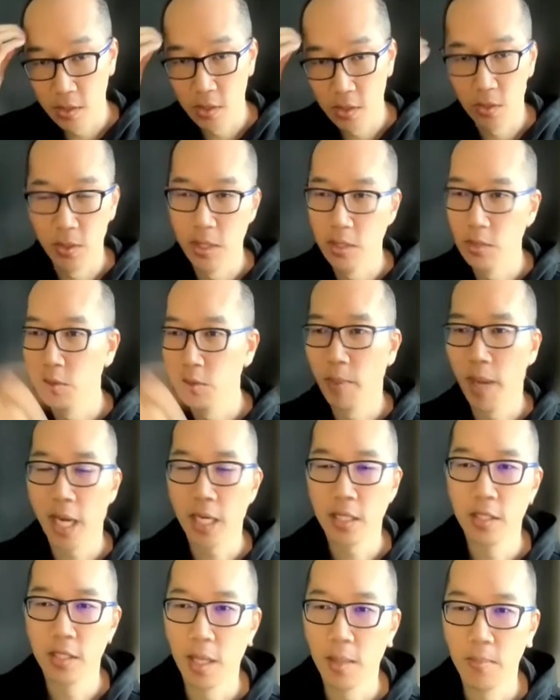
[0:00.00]
So this was
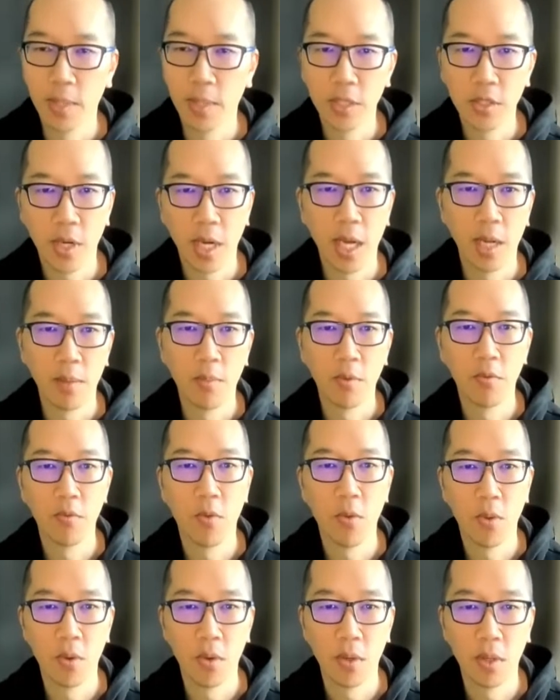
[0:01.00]
back to that picture I had
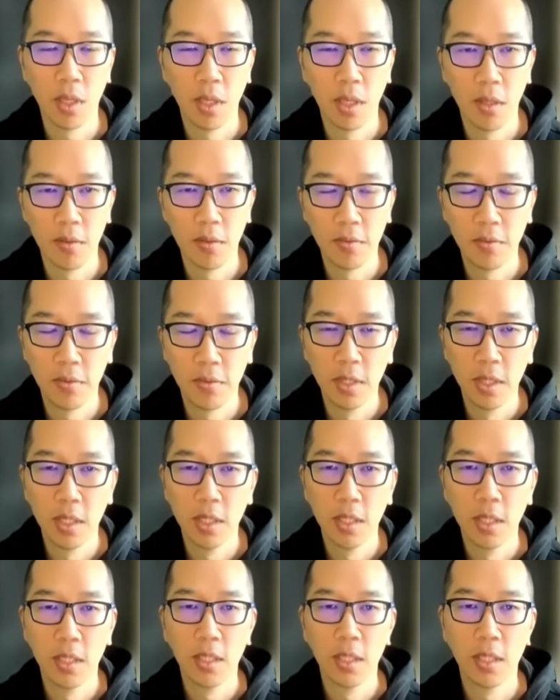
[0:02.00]
before of
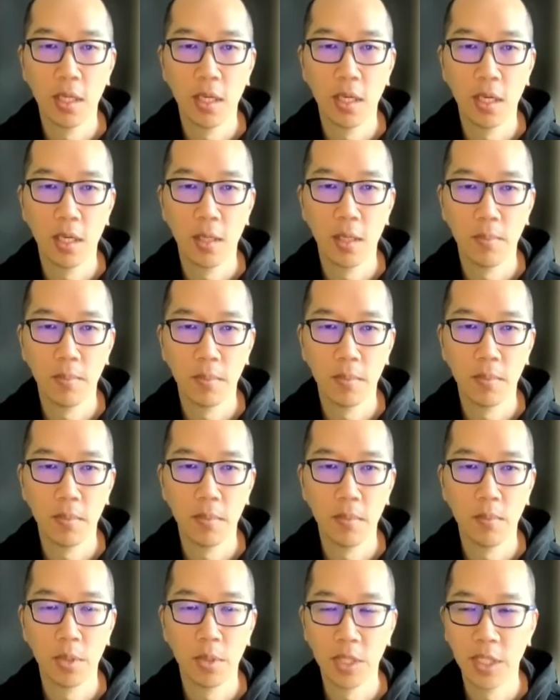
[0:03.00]

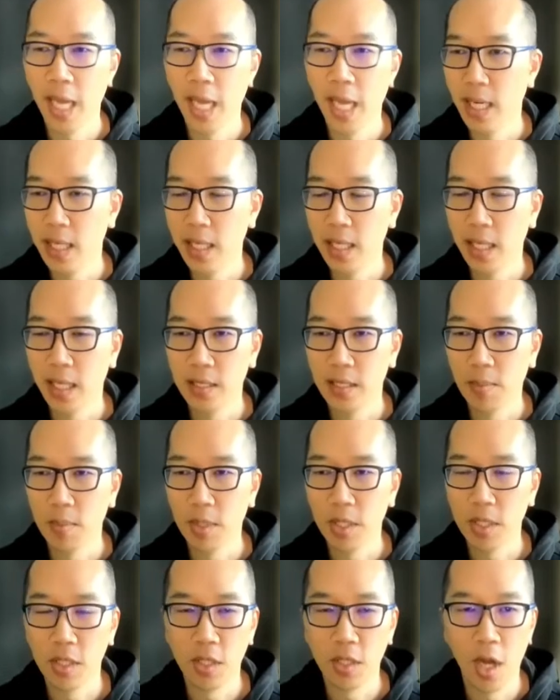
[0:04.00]
pretending that
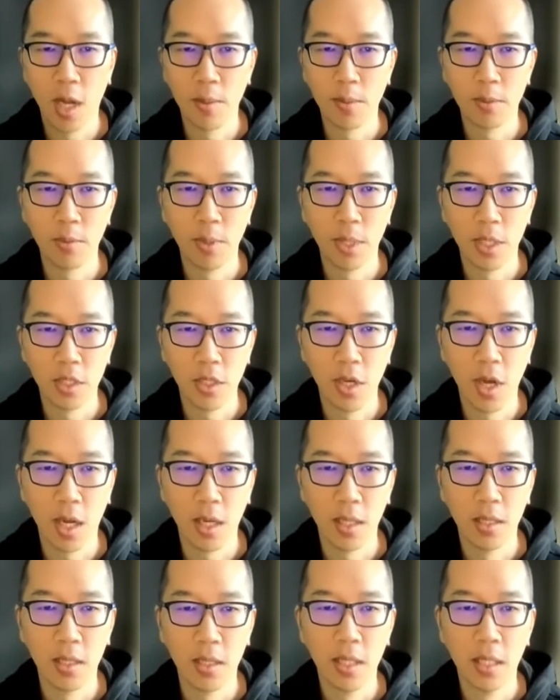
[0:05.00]
something's autonomous when it's not.